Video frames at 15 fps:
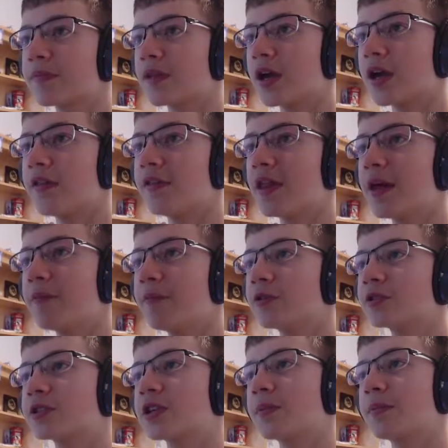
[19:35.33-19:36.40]
and then we're
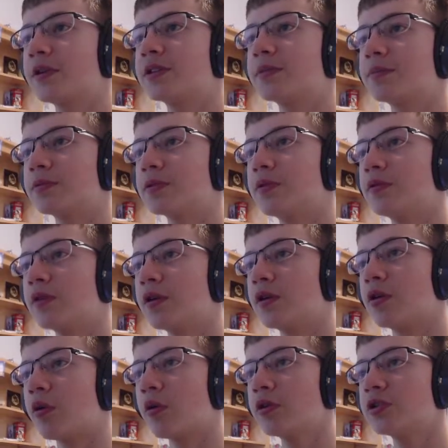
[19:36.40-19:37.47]
just going to place an
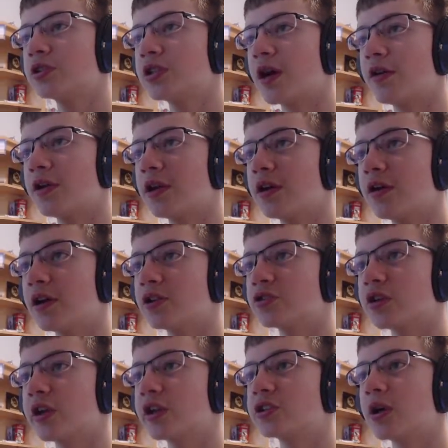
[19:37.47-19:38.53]
orange down here and
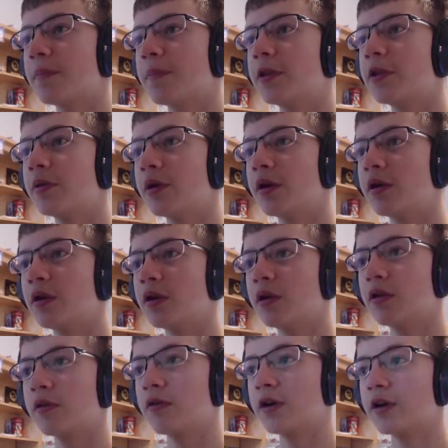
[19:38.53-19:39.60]
try to jump into it,
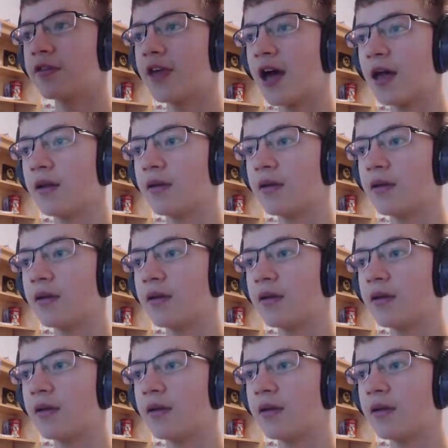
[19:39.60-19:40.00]
like that.